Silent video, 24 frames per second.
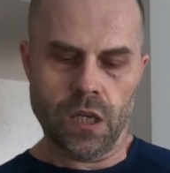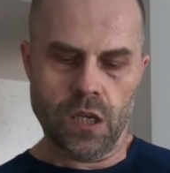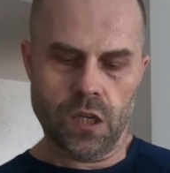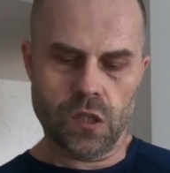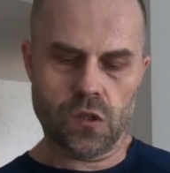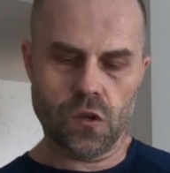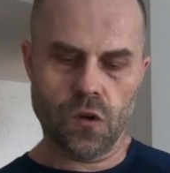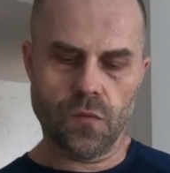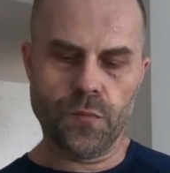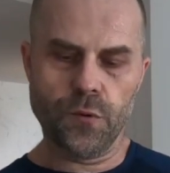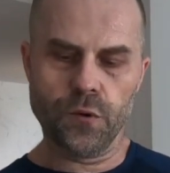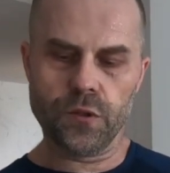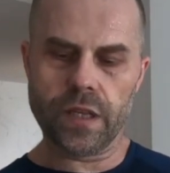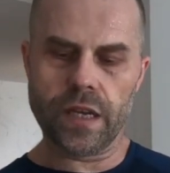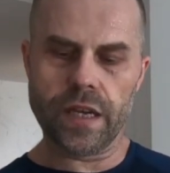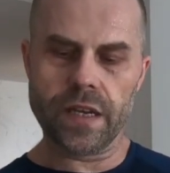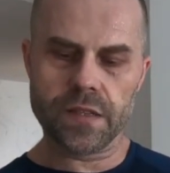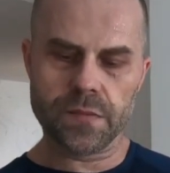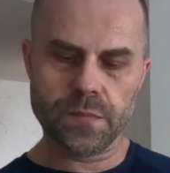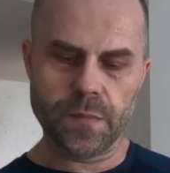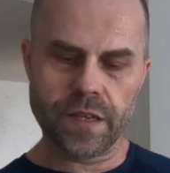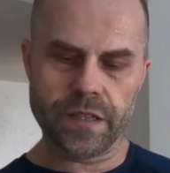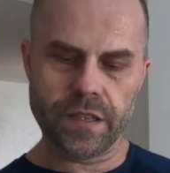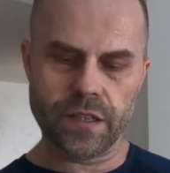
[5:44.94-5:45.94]
So put
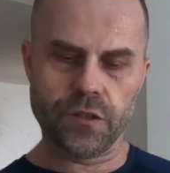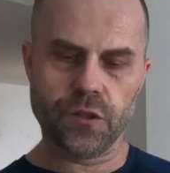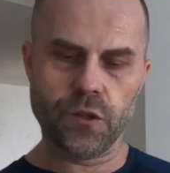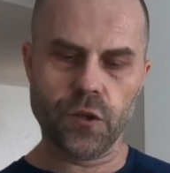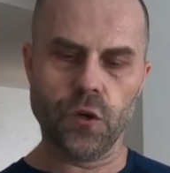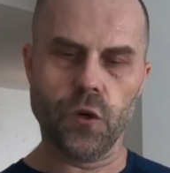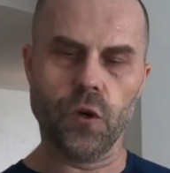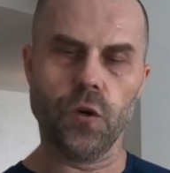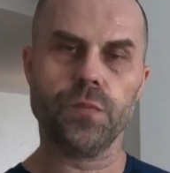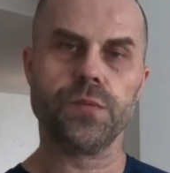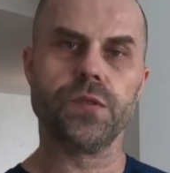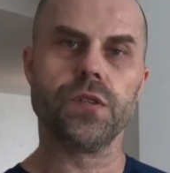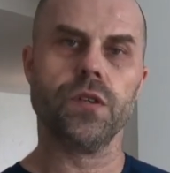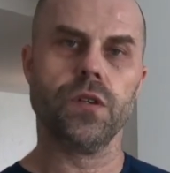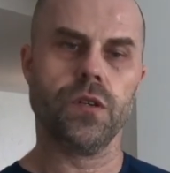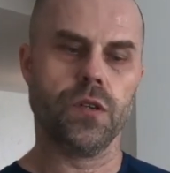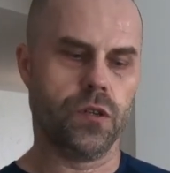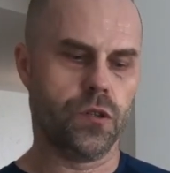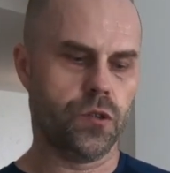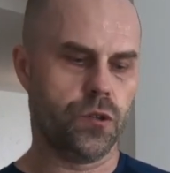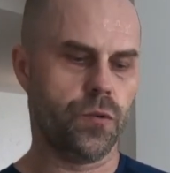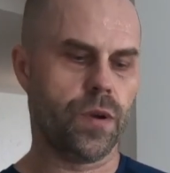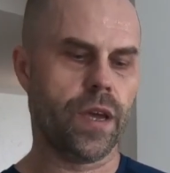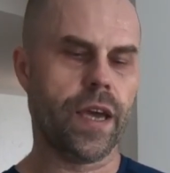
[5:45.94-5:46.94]
as many tubes
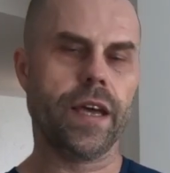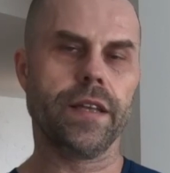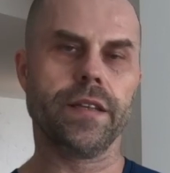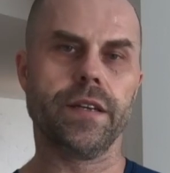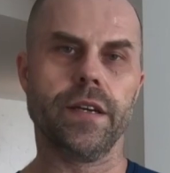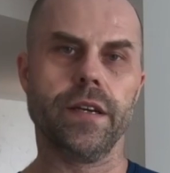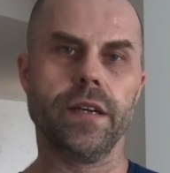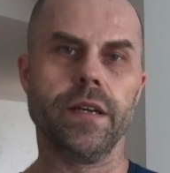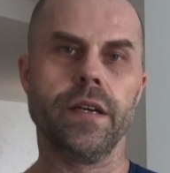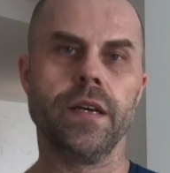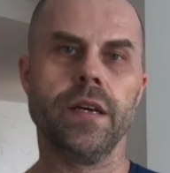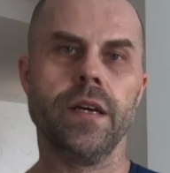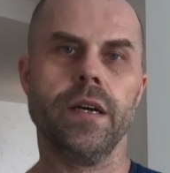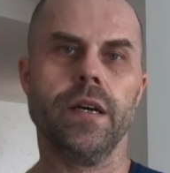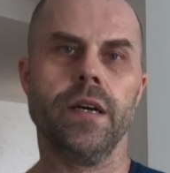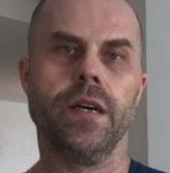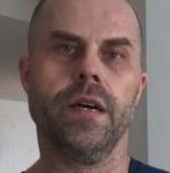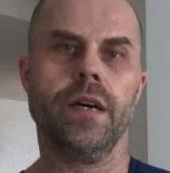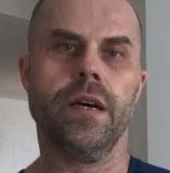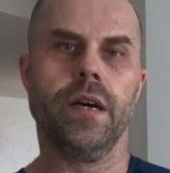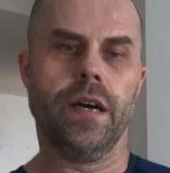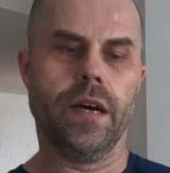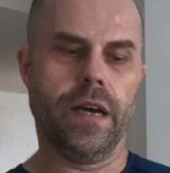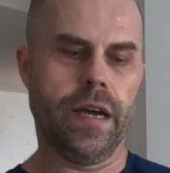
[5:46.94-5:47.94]
together
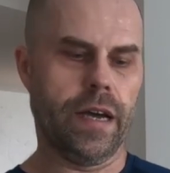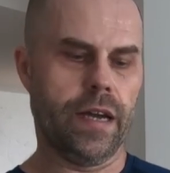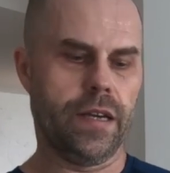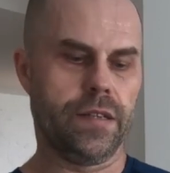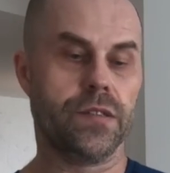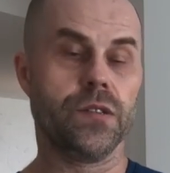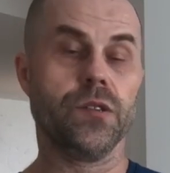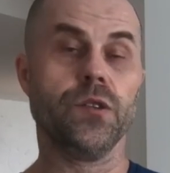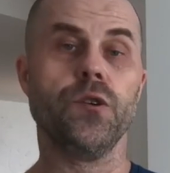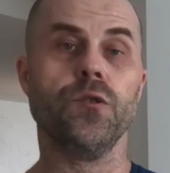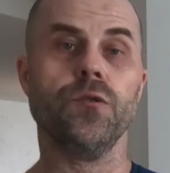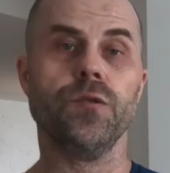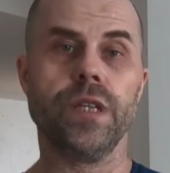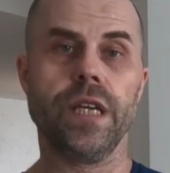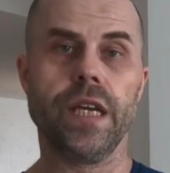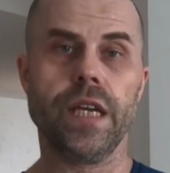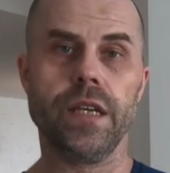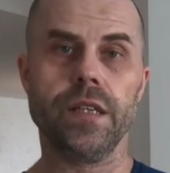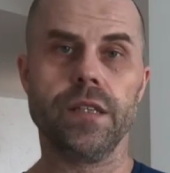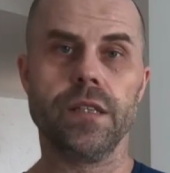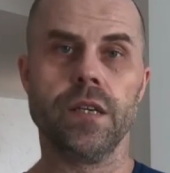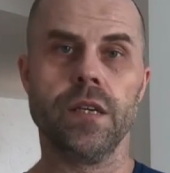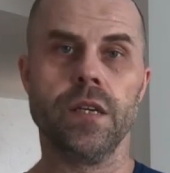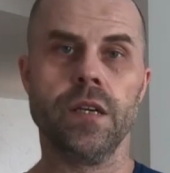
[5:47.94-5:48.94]
as you
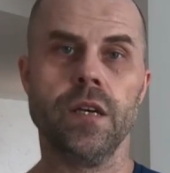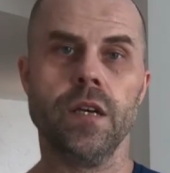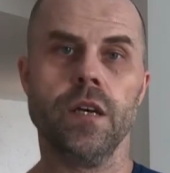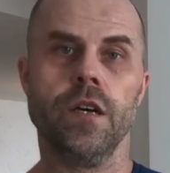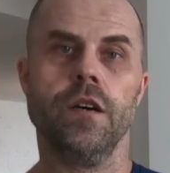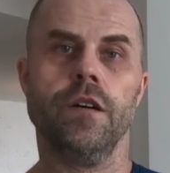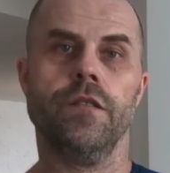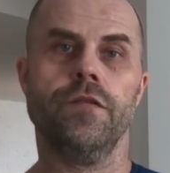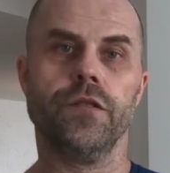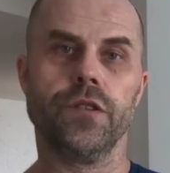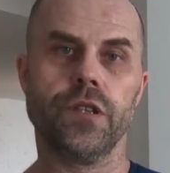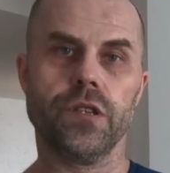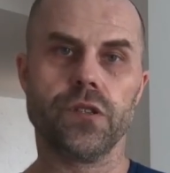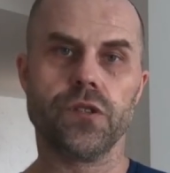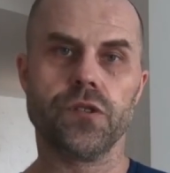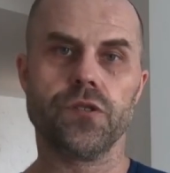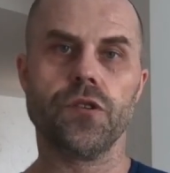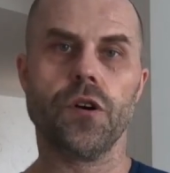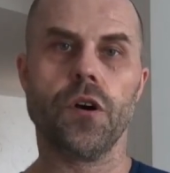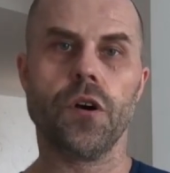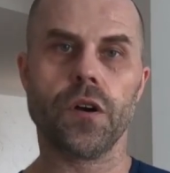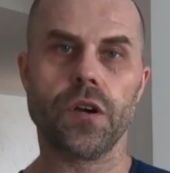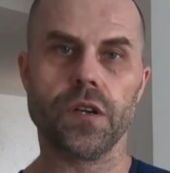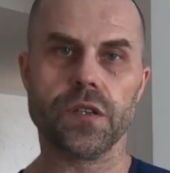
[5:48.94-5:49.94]
need for the
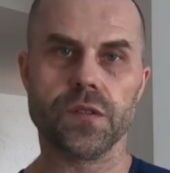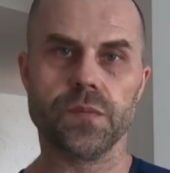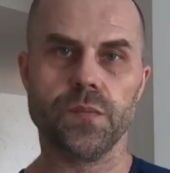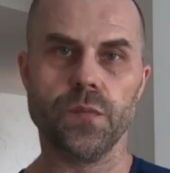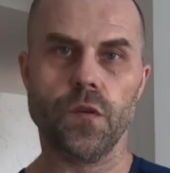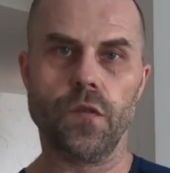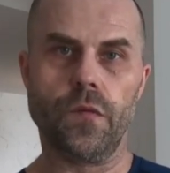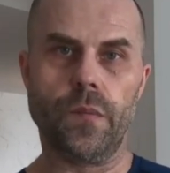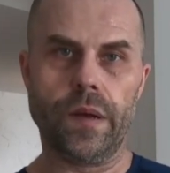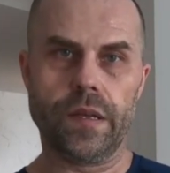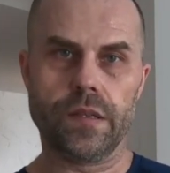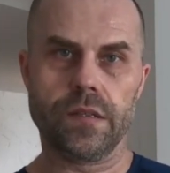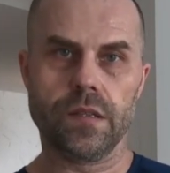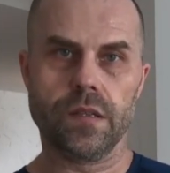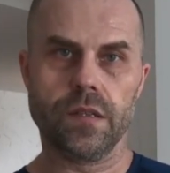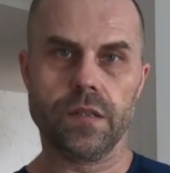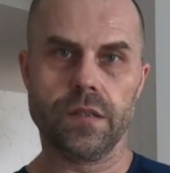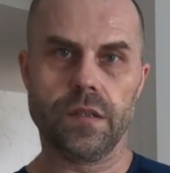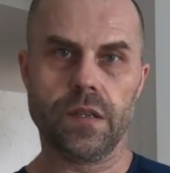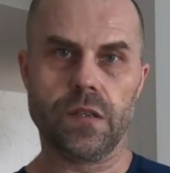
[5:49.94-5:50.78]
strongest movements.